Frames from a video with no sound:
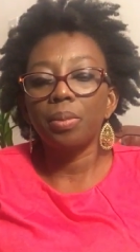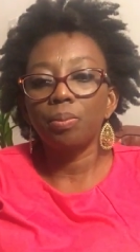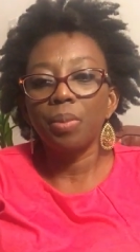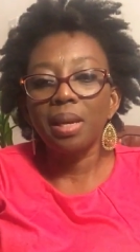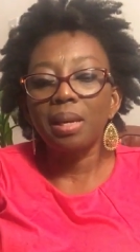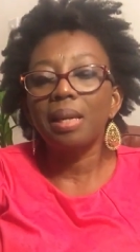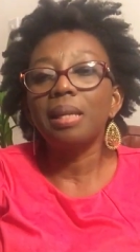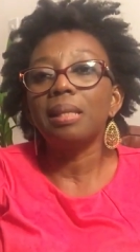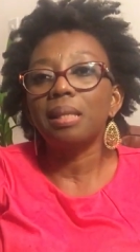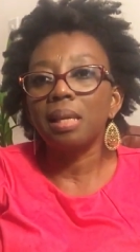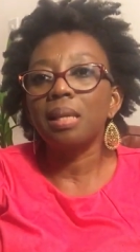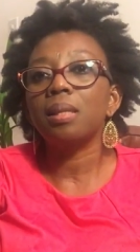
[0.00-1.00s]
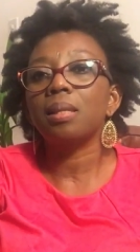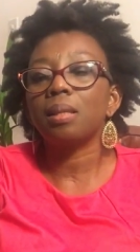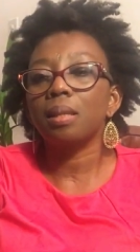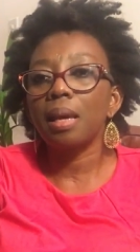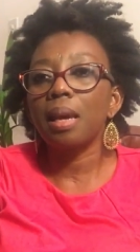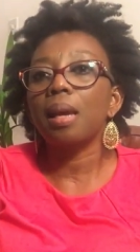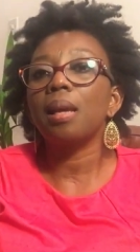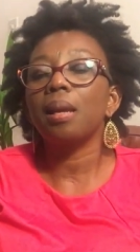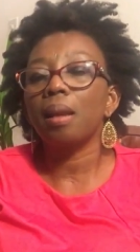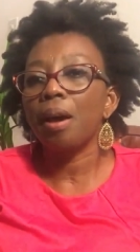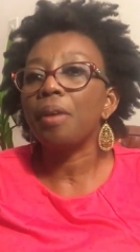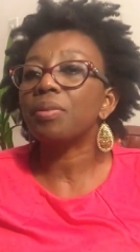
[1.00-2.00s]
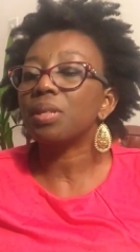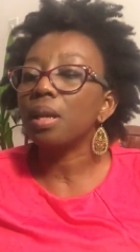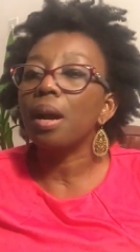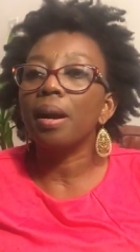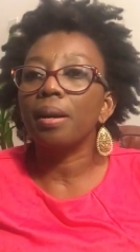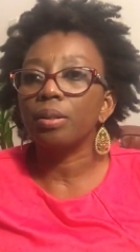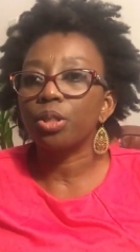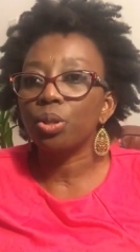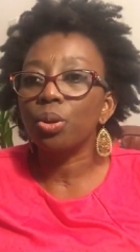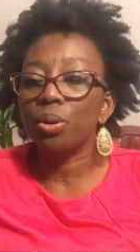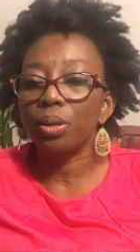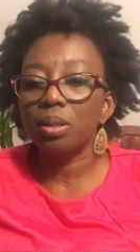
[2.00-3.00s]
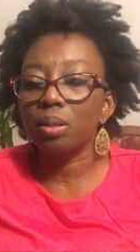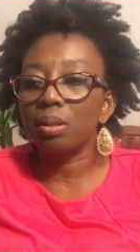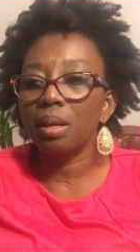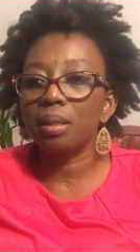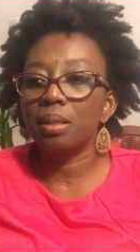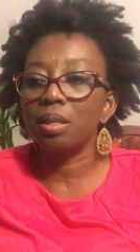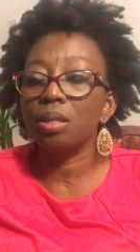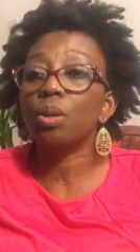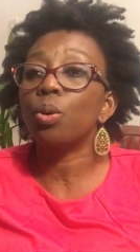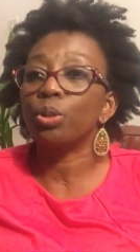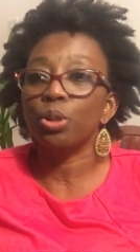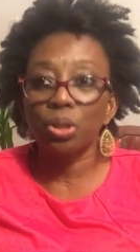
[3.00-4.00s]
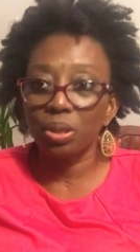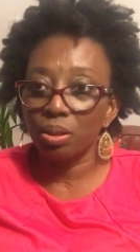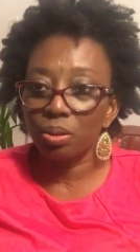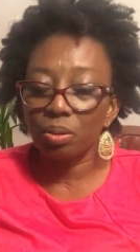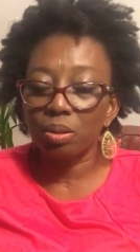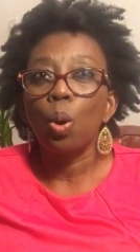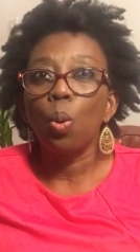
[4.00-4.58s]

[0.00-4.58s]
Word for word: making this a lifestyle choice that is continuous.